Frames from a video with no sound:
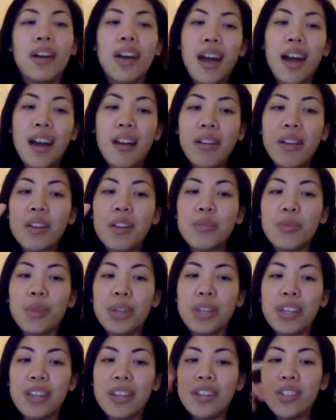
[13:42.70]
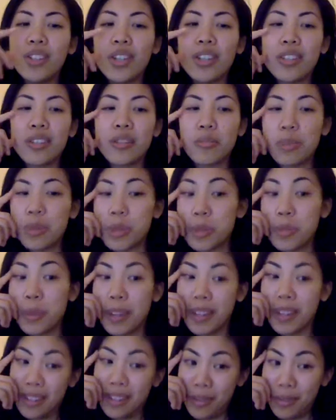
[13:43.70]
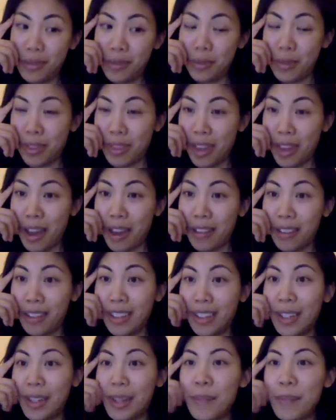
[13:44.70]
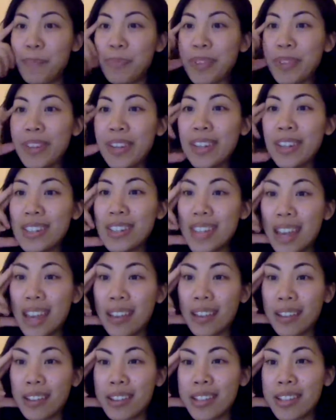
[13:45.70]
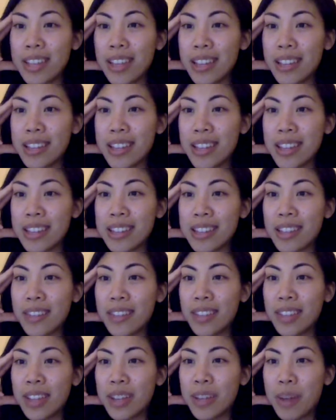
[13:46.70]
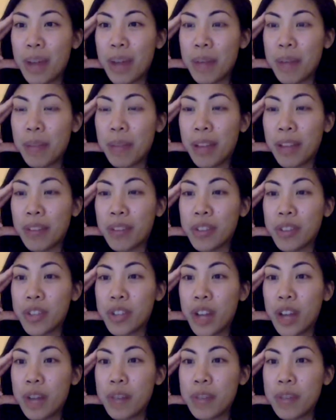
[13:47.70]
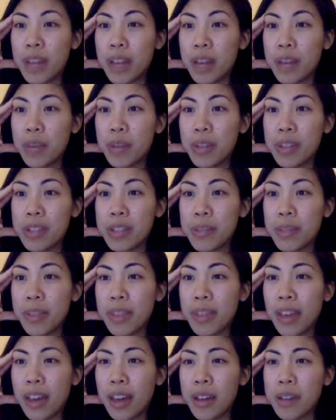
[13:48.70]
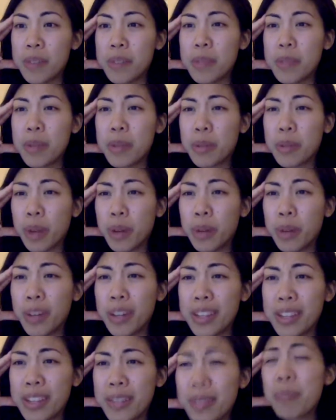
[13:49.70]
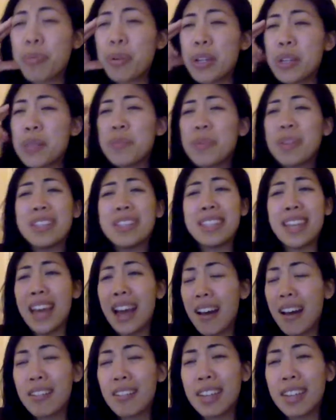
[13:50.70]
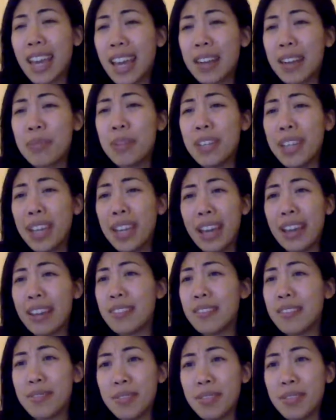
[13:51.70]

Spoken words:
How can we adjust our perspectives with that? Taylor says, yes, definitely why I'm applying for jobs. I want something that helps me grow, not something that brings me down. Can we get,